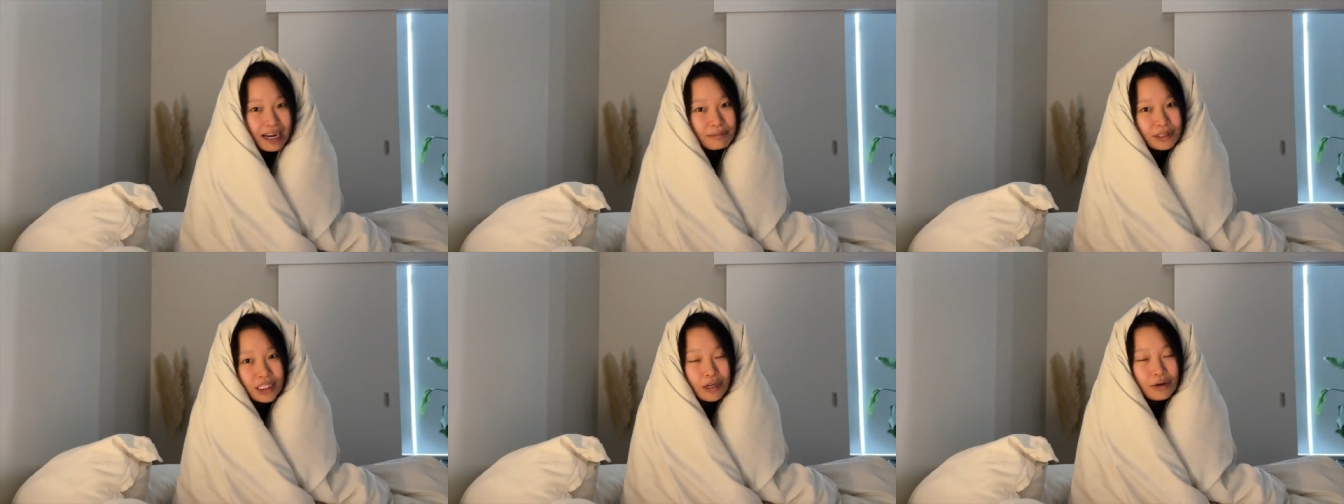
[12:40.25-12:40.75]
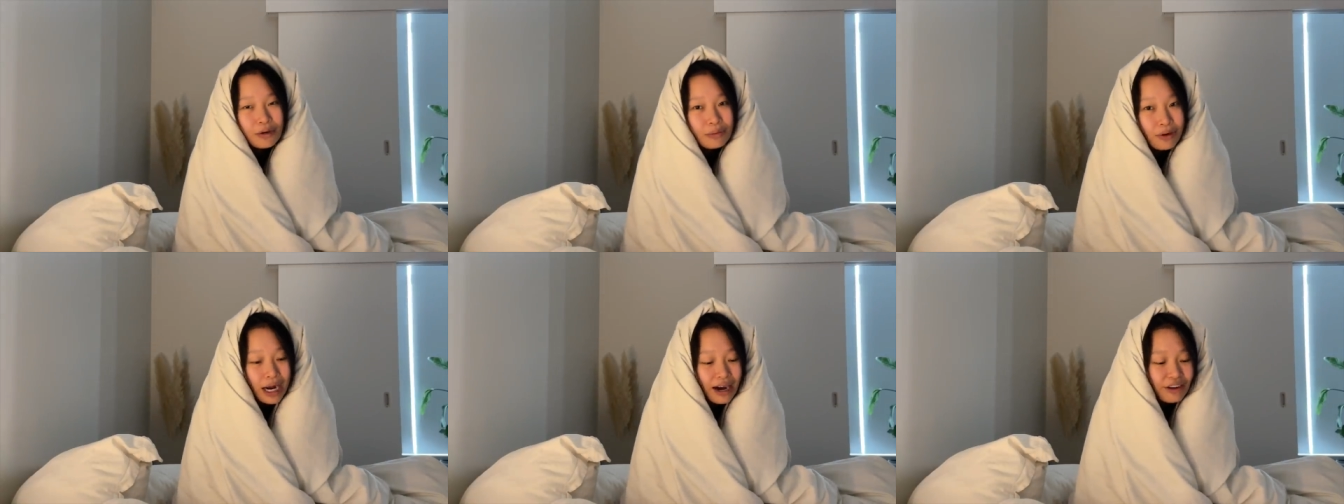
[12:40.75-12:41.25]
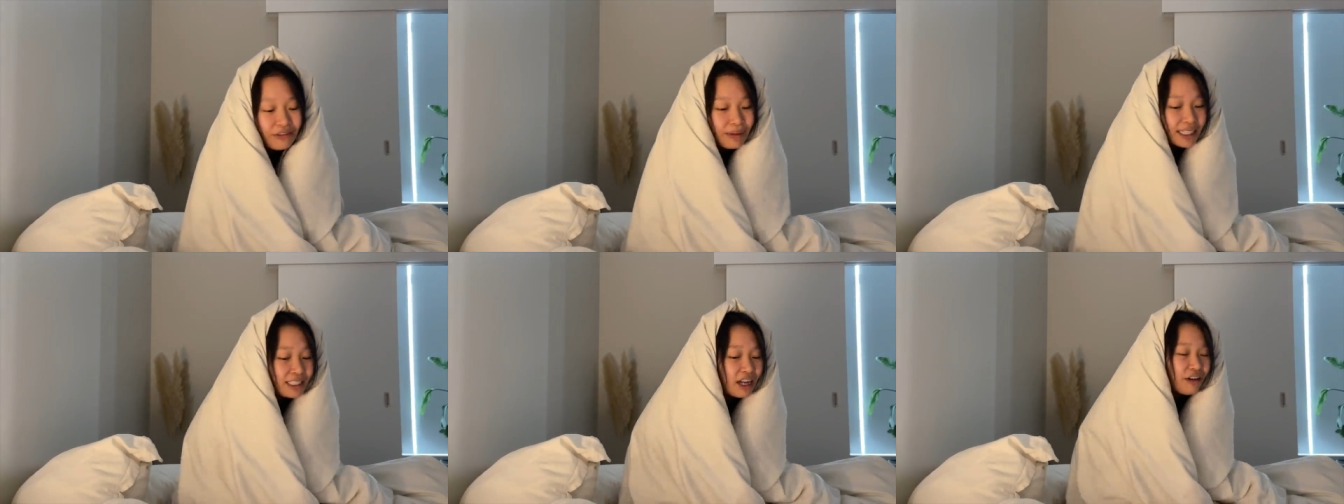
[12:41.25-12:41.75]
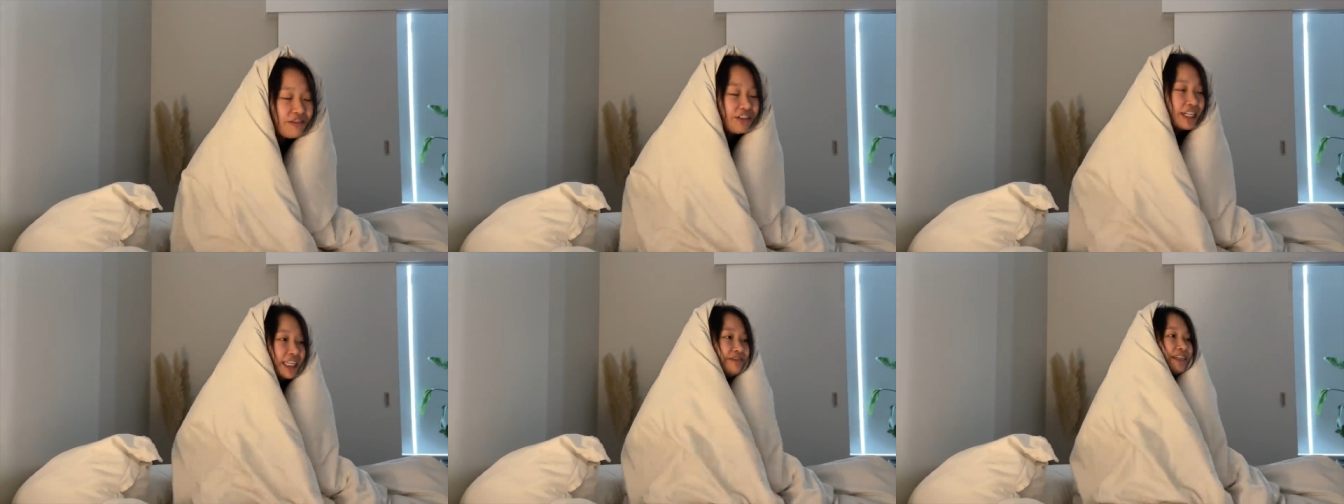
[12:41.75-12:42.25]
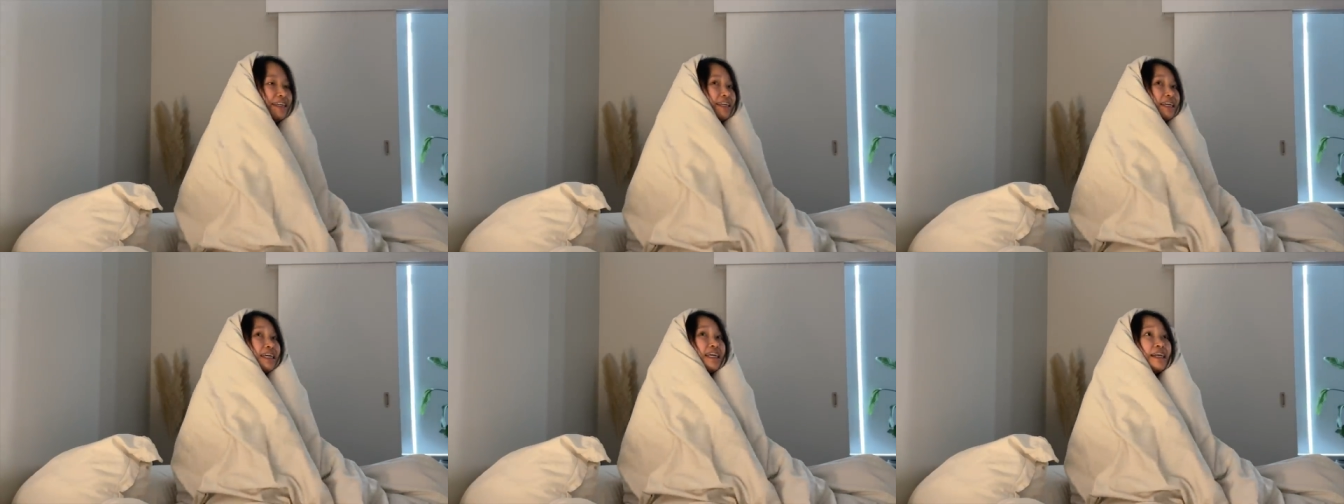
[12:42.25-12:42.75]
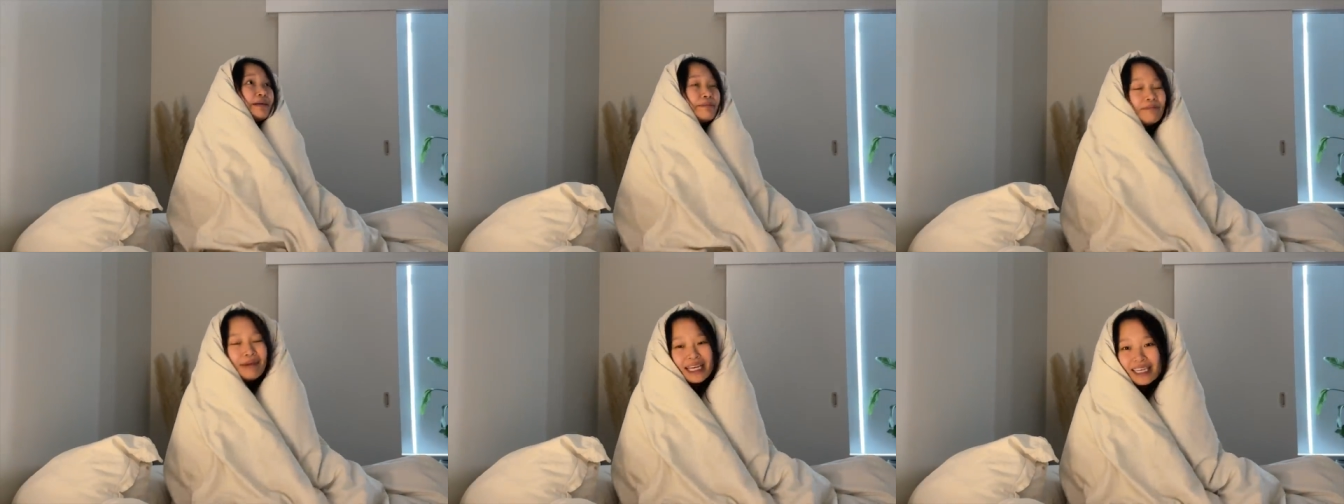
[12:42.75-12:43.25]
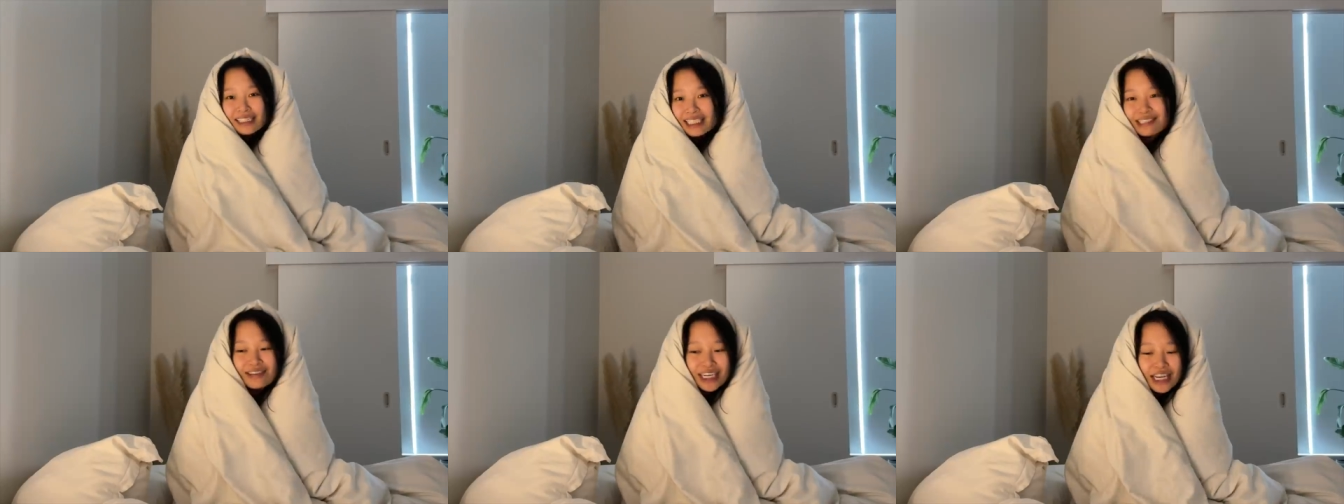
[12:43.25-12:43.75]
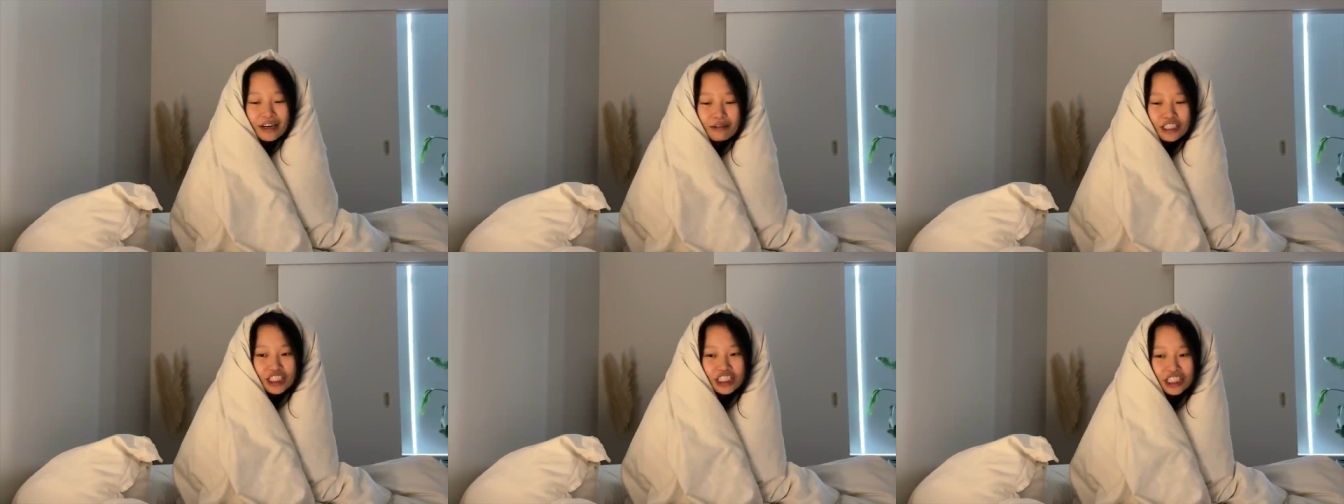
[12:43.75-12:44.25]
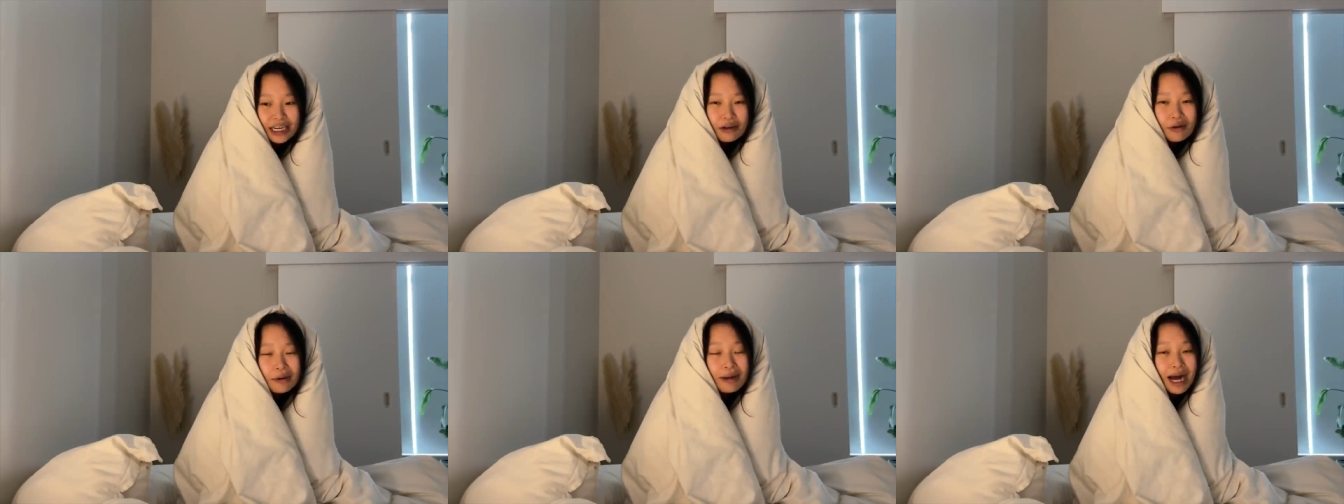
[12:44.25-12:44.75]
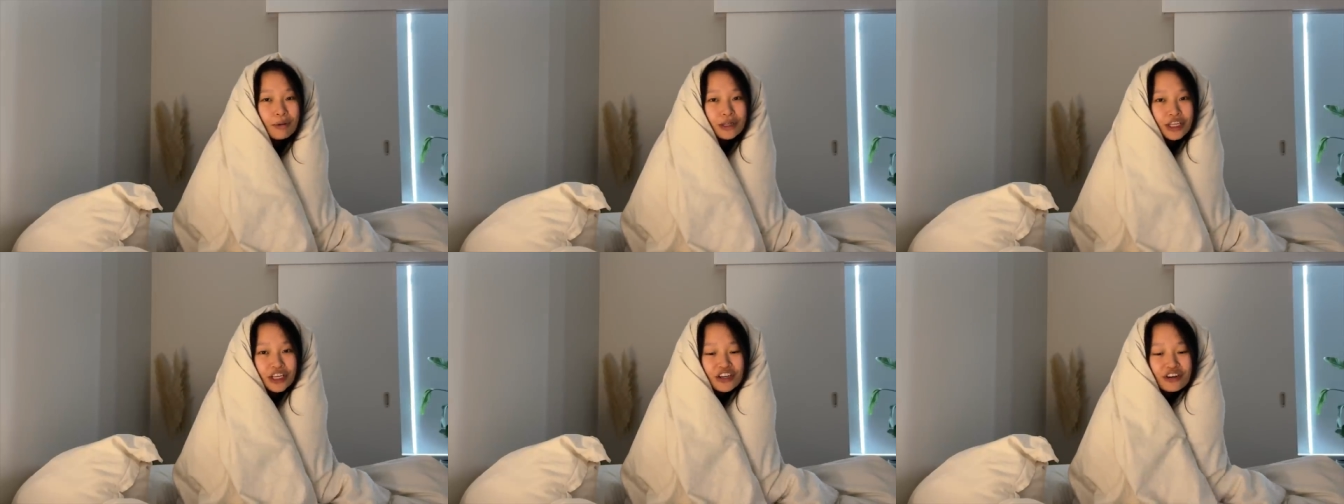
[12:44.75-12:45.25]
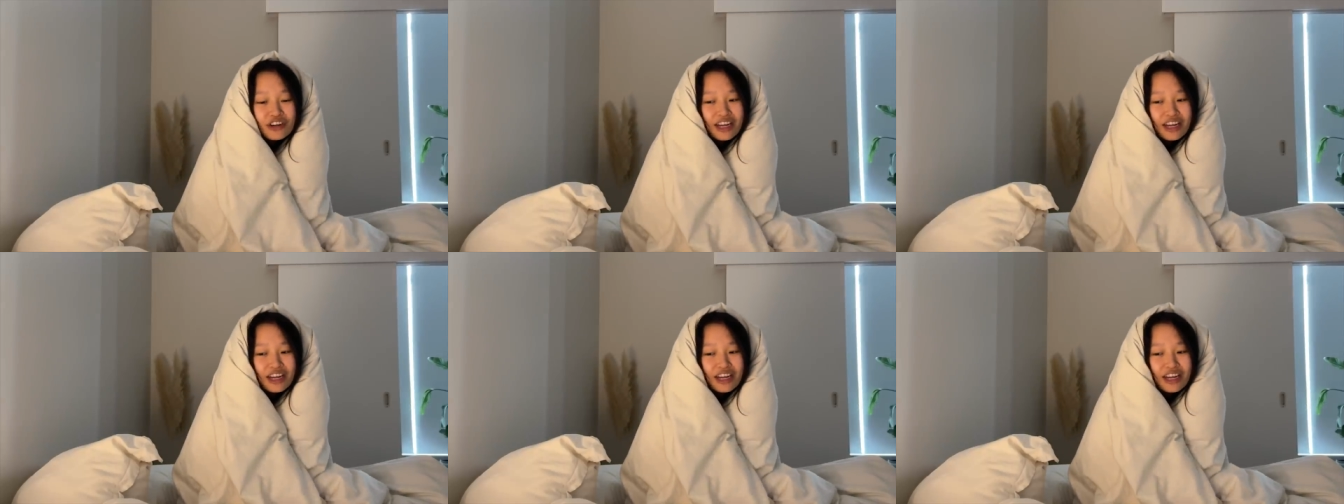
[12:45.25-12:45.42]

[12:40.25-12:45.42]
I'm so proud of myself for even making this video and just sharing where I'm at with you.